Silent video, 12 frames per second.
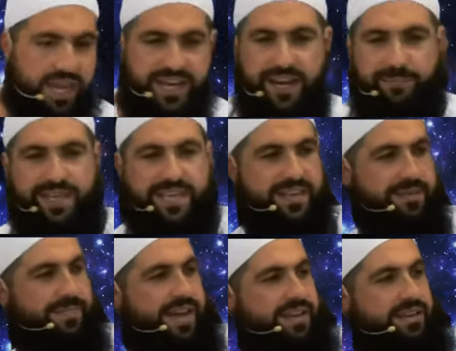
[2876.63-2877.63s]
and I'm
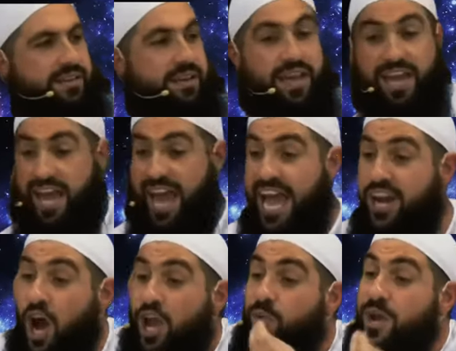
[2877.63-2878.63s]
kicking back.
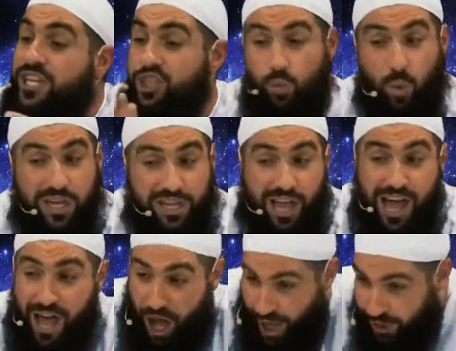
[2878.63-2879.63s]
And I wish,
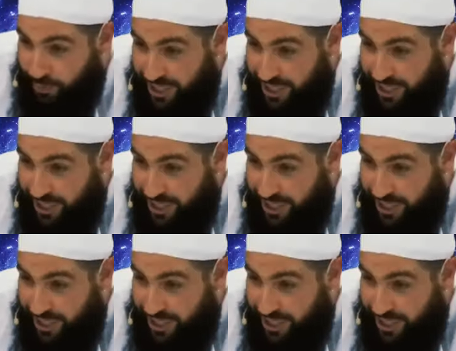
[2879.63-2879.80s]
wallah, I